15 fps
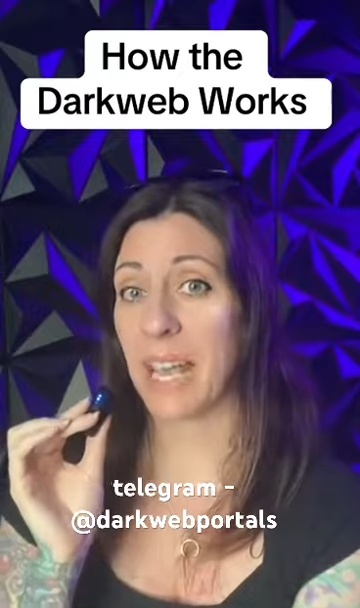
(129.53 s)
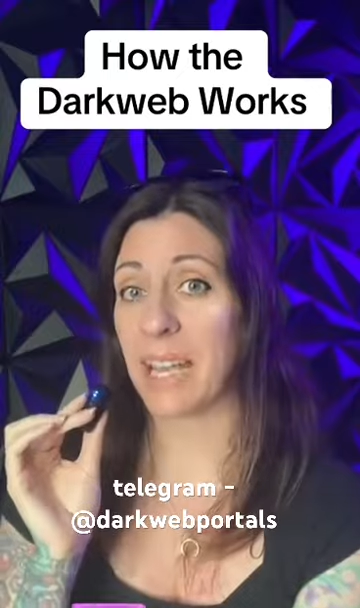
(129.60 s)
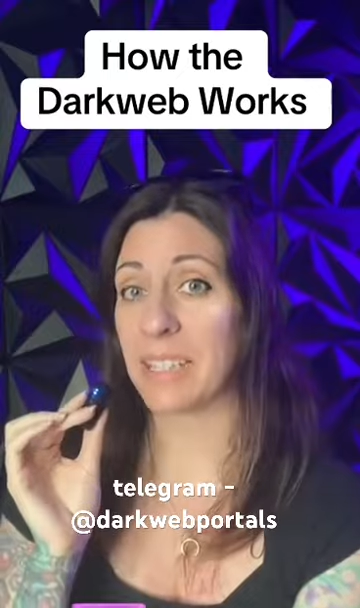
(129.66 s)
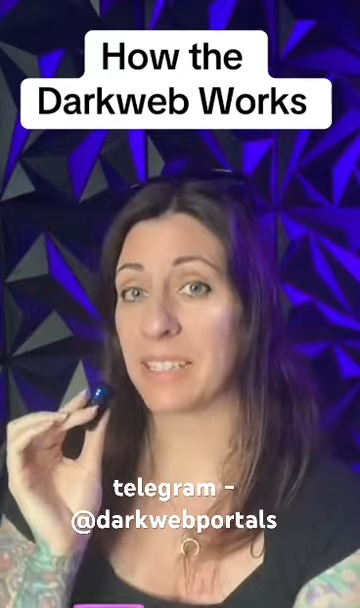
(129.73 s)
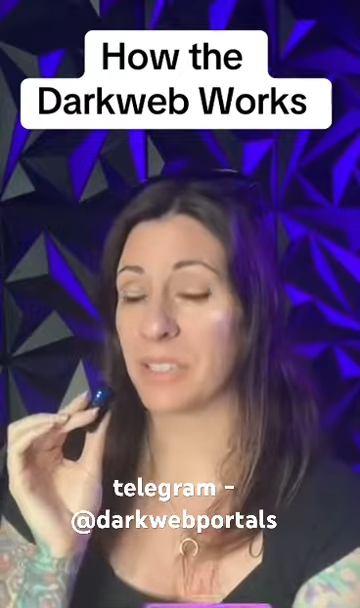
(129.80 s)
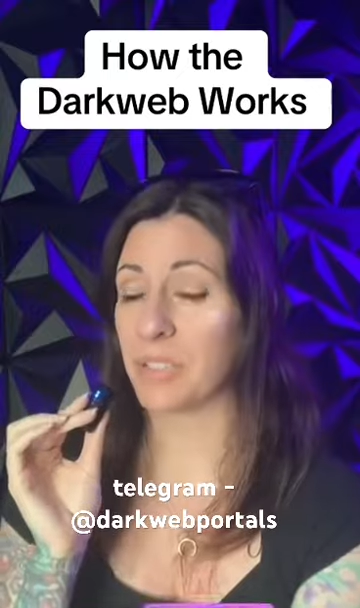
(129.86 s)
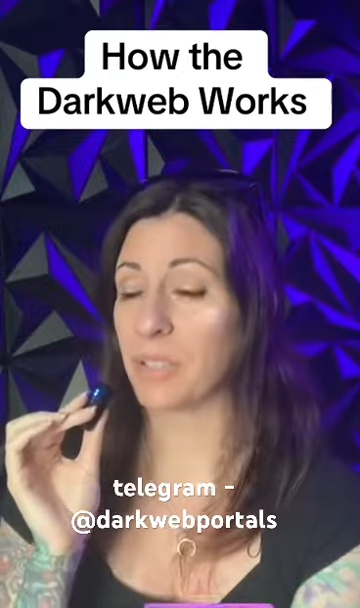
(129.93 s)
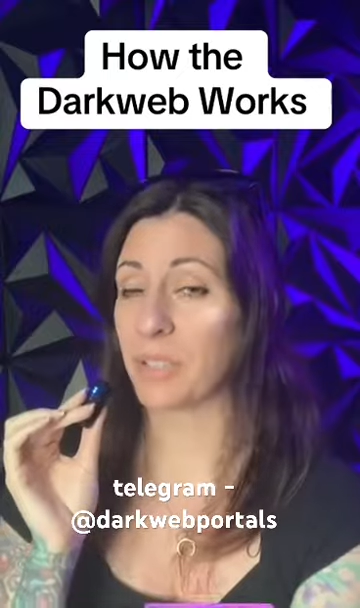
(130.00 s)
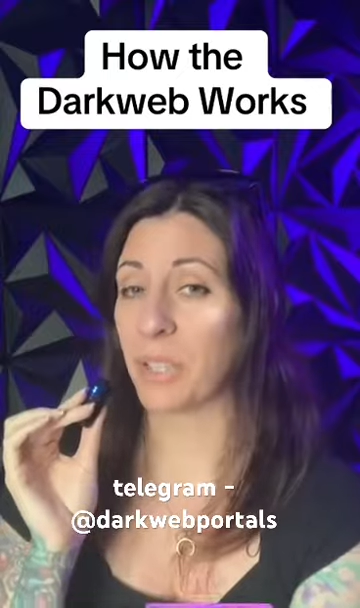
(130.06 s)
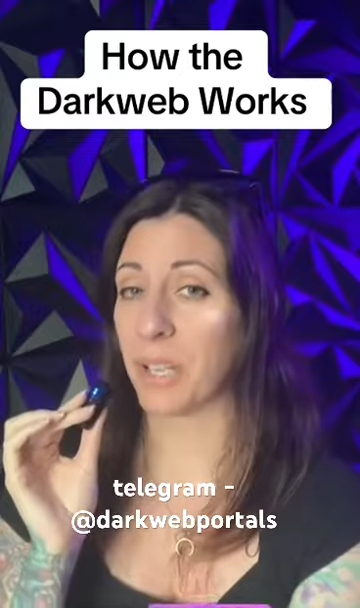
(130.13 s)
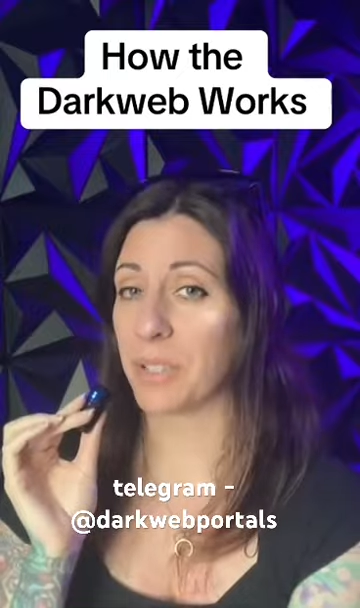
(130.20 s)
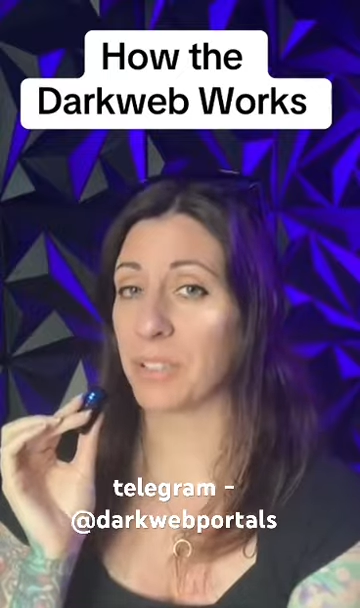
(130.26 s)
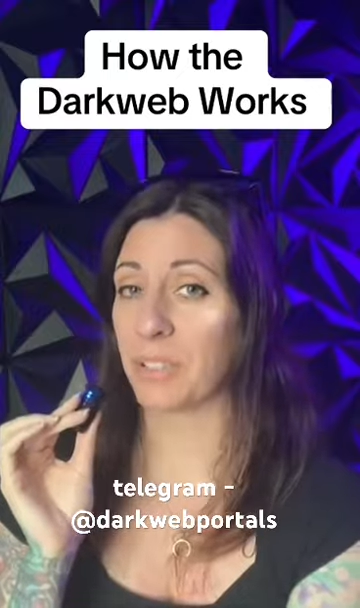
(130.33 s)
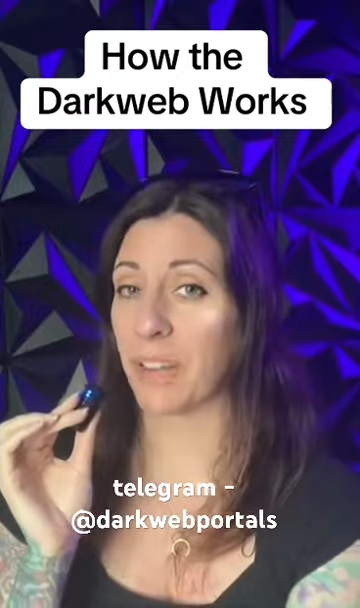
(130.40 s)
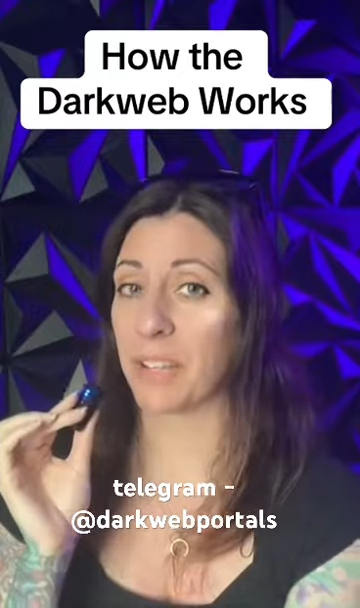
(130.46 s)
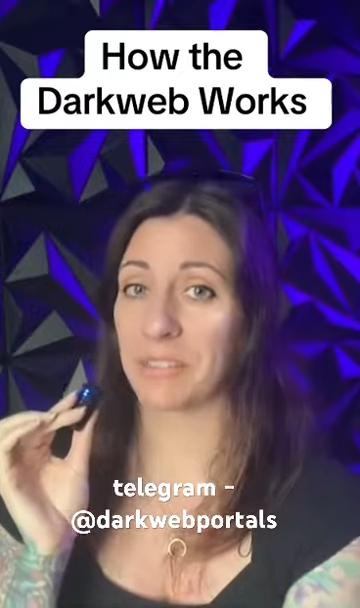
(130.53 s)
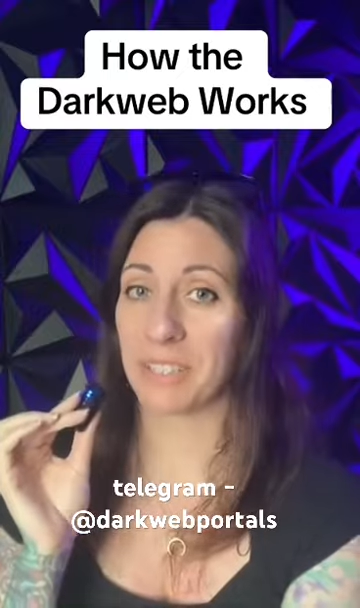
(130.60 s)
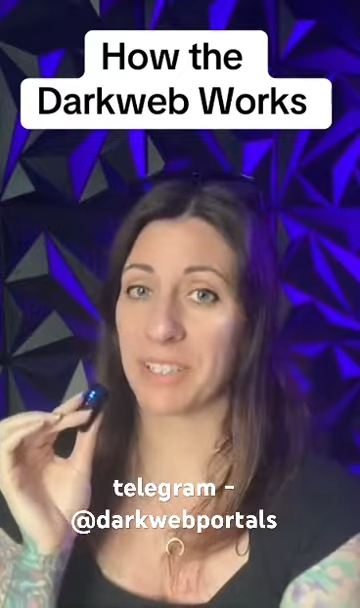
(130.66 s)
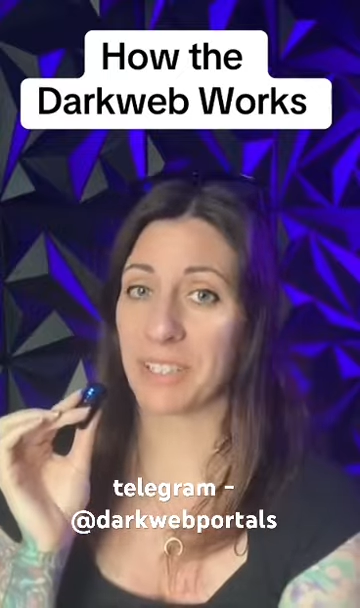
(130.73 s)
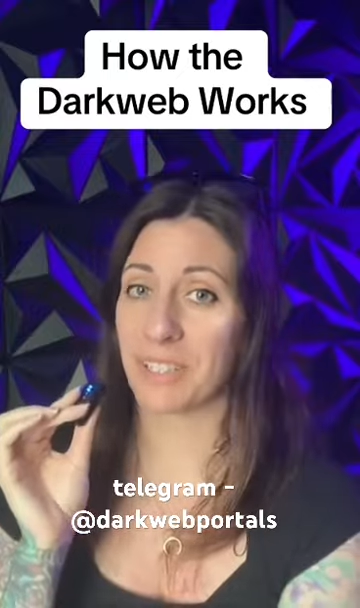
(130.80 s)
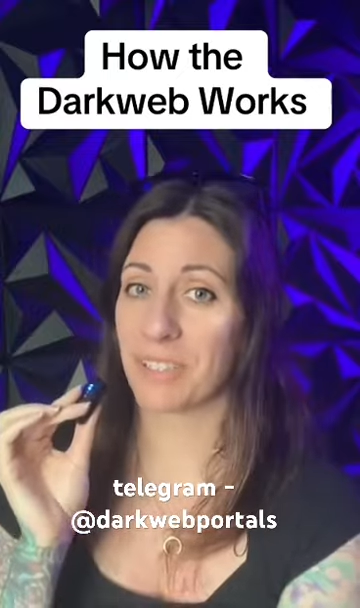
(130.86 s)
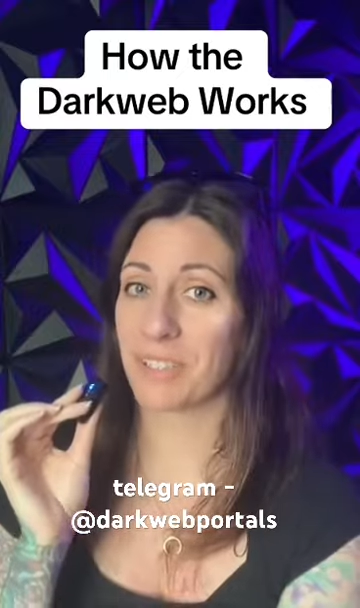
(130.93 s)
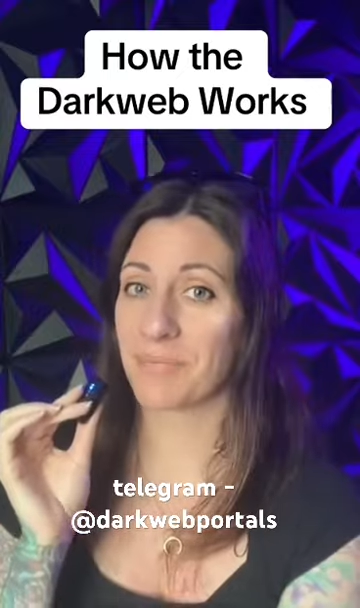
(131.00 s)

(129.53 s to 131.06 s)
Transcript: and digital underground research.